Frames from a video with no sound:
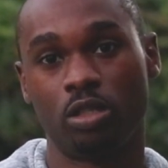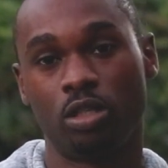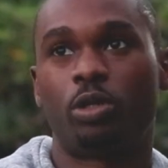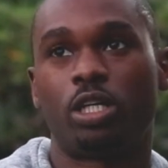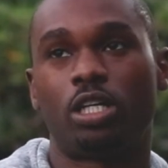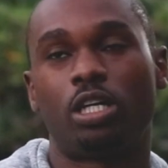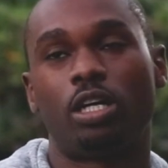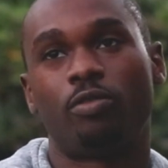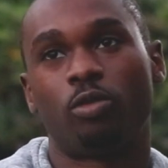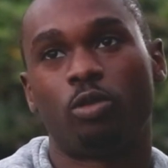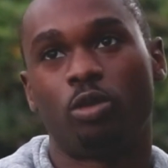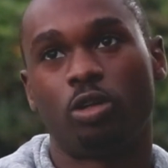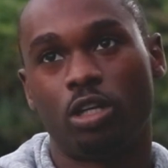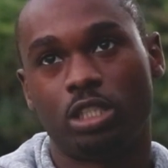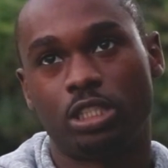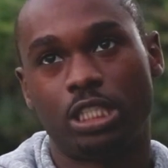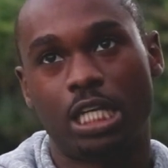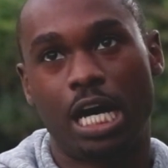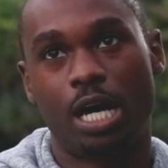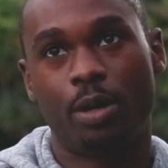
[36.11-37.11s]
I want to cover
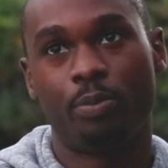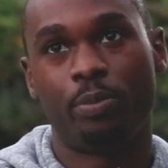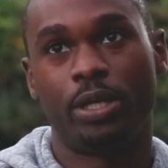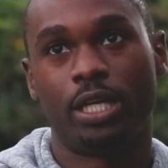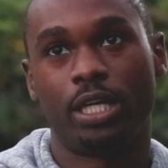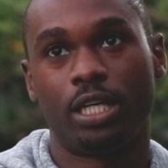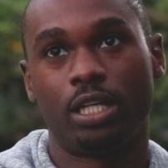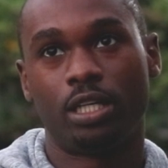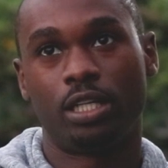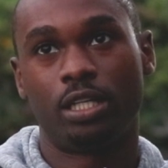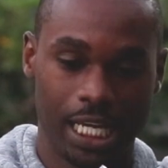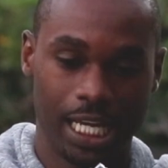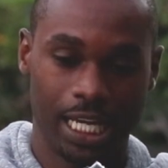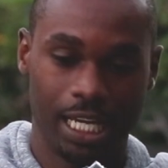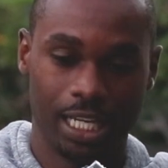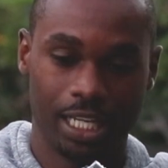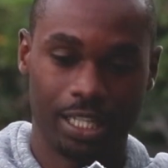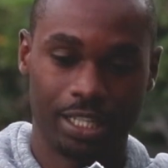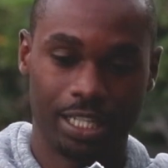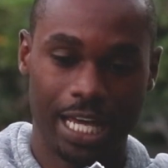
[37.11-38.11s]
a topic,
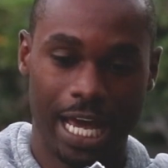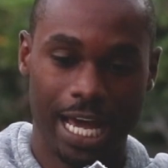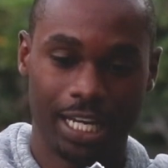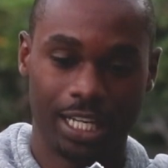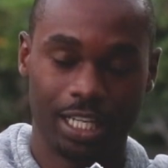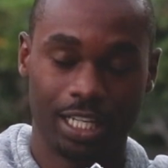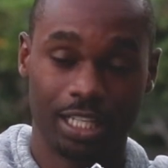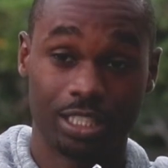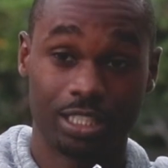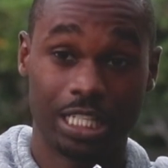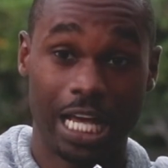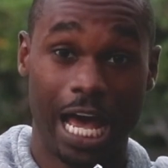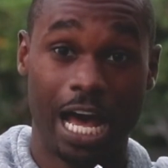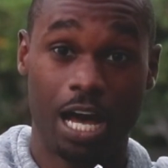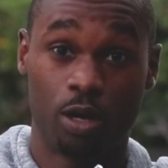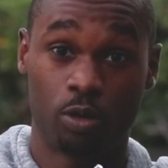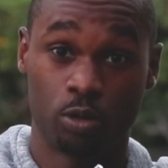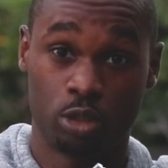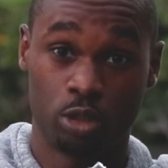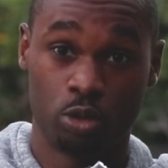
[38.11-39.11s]
and that is
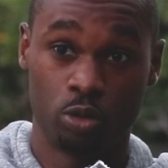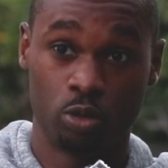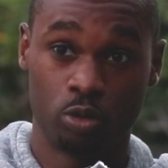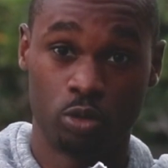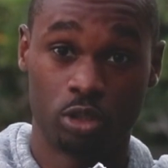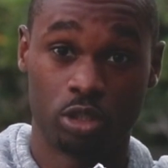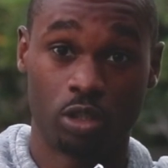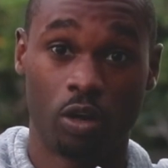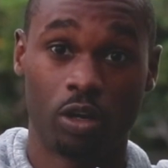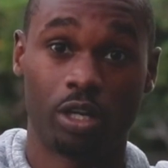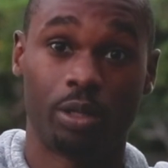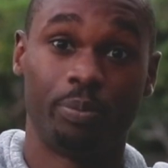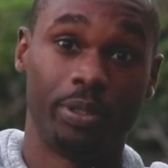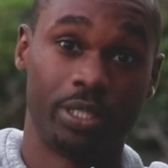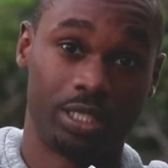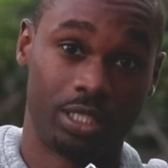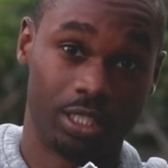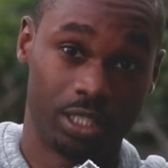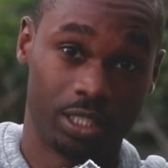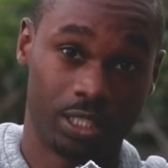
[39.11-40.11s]
how to start a
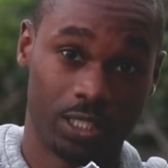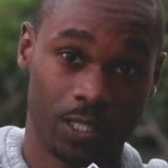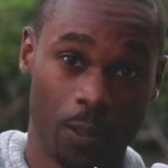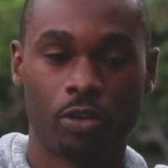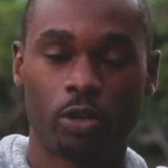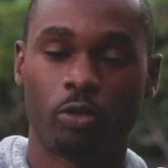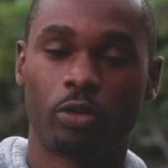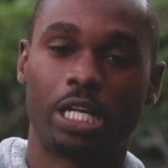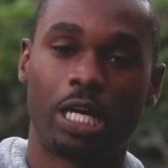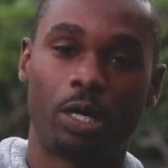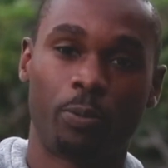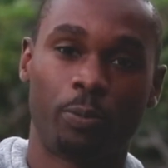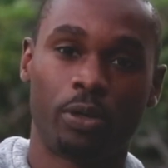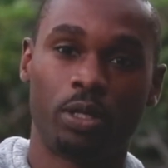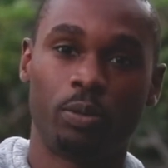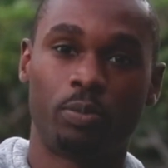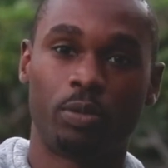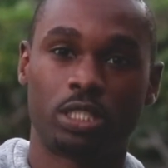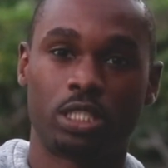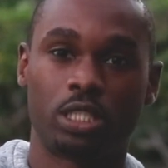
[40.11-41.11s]
business, figuring out
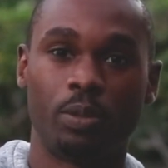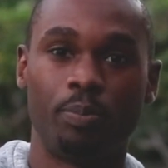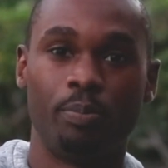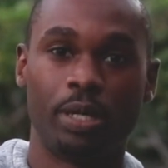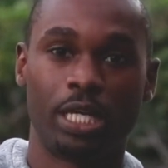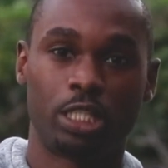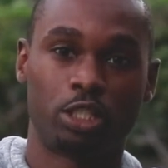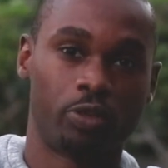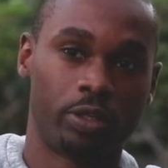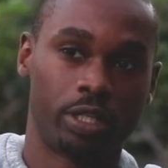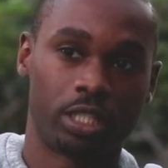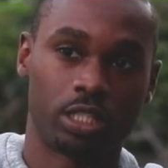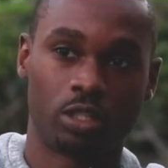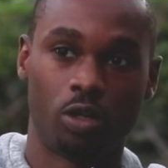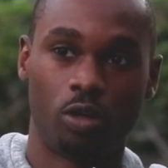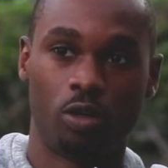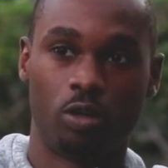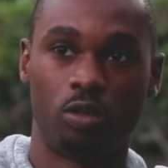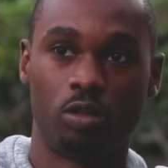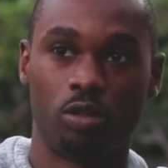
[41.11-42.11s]
pretty much the metrics
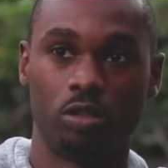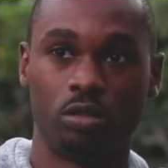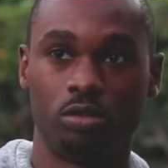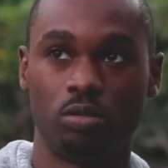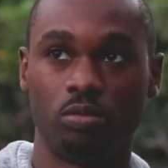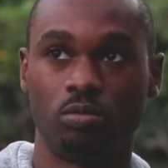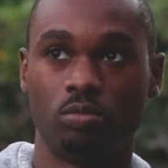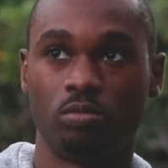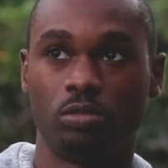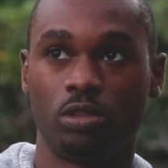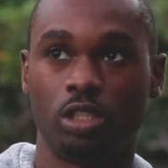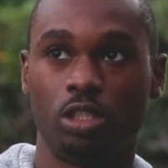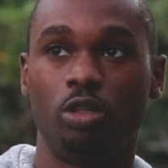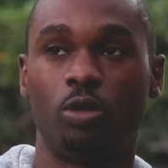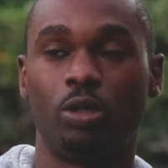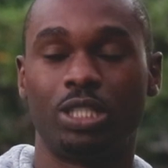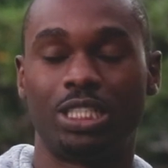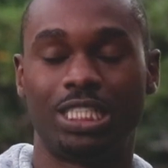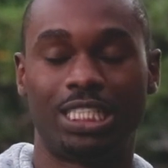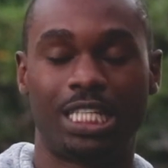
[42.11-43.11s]
on,
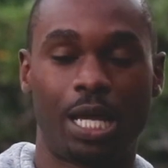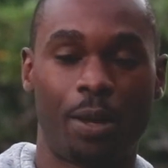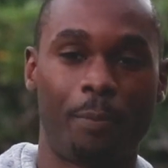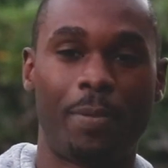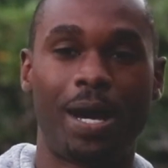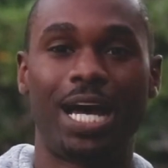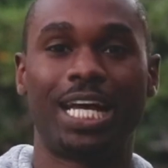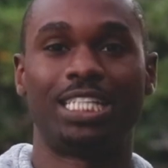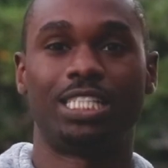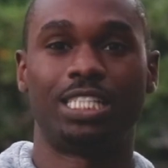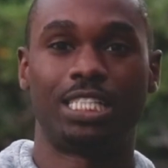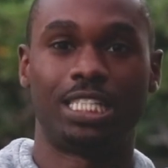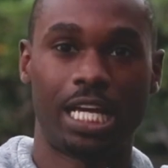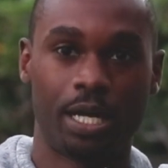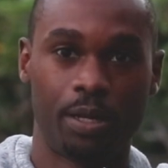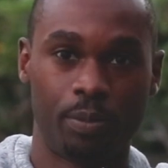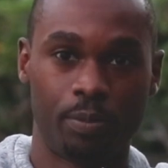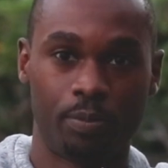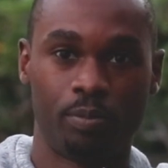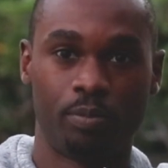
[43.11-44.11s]
a
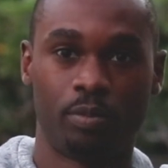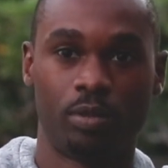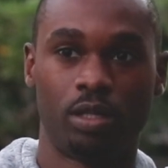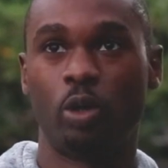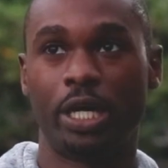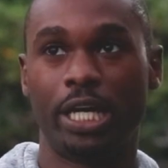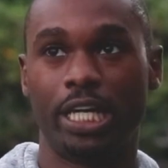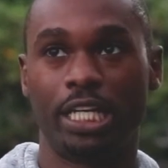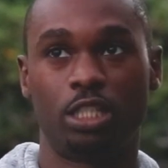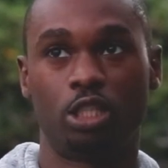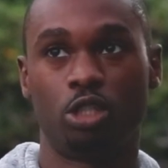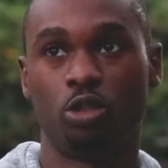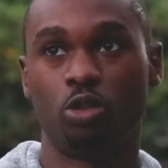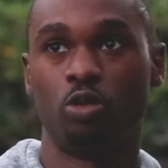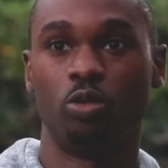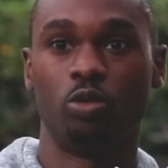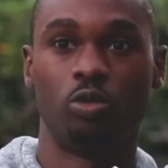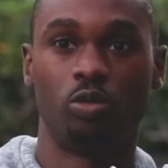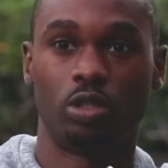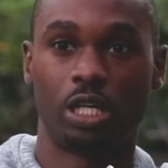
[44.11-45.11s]
step-by-step way
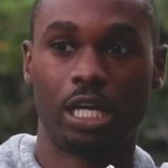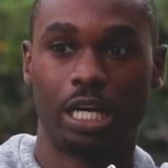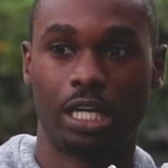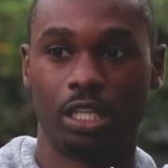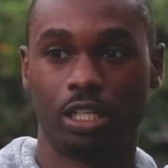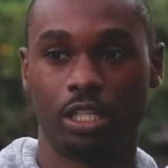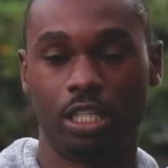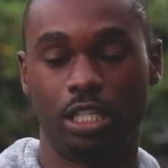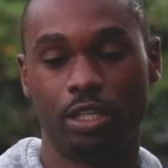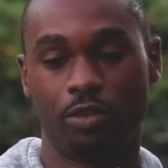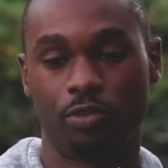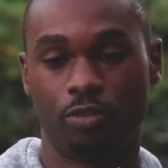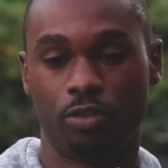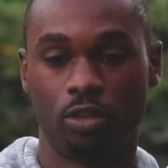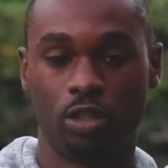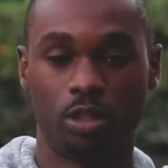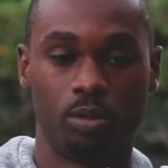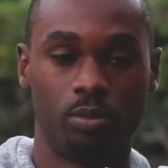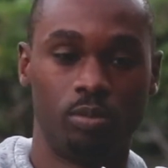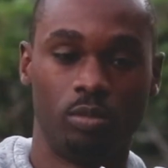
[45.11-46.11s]
to kind of get
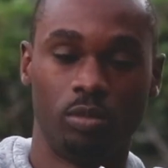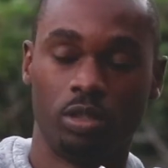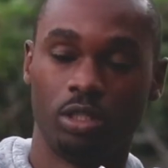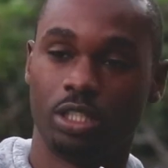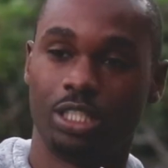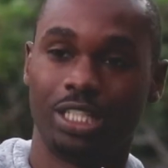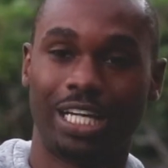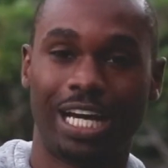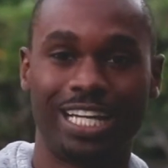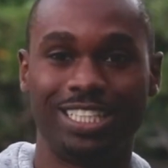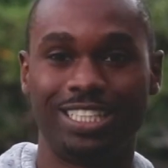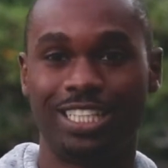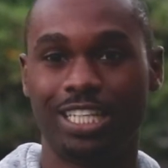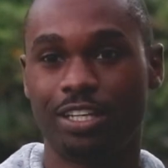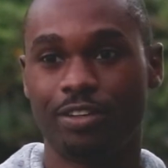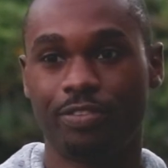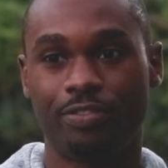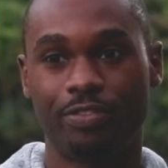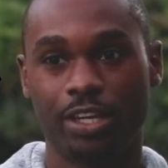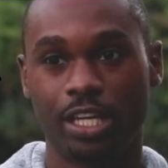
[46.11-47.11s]
from the
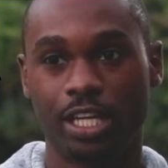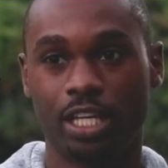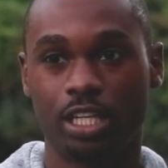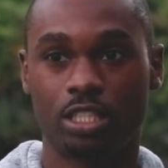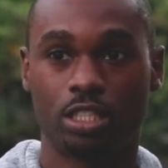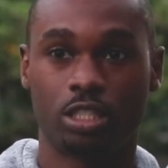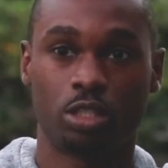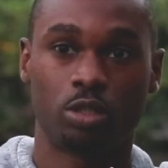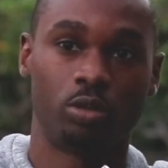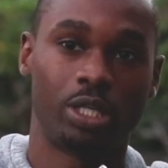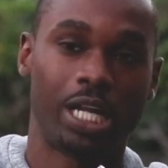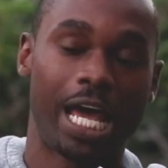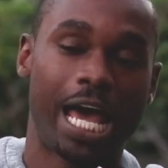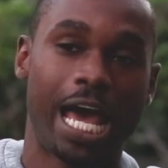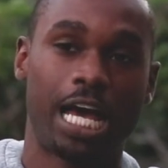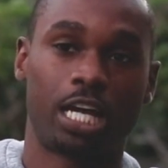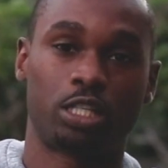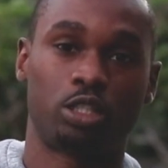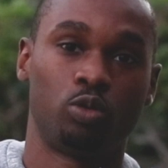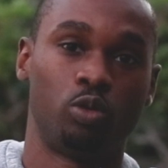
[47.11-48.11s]
idea phase to an
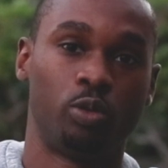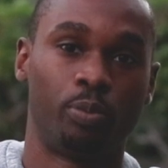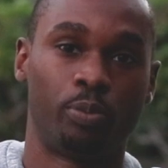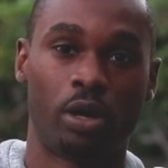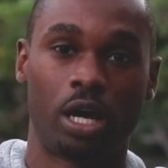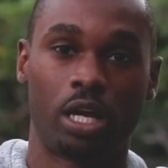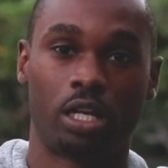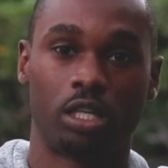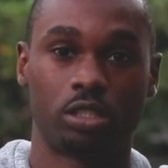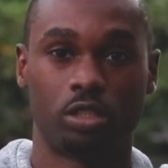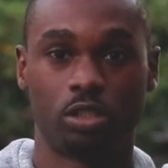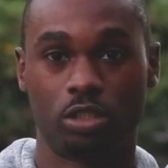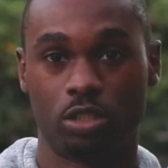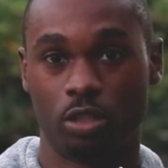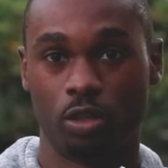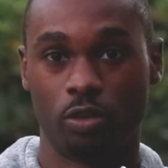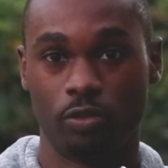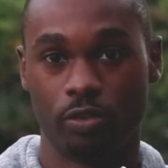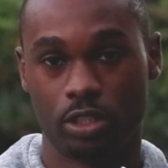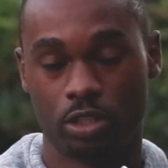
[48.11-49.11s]
actual product or
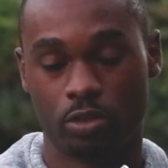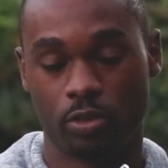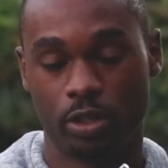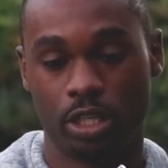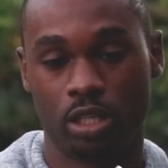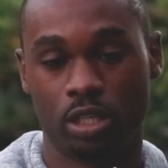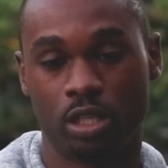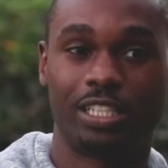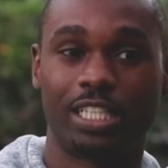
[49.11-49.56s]
service, right?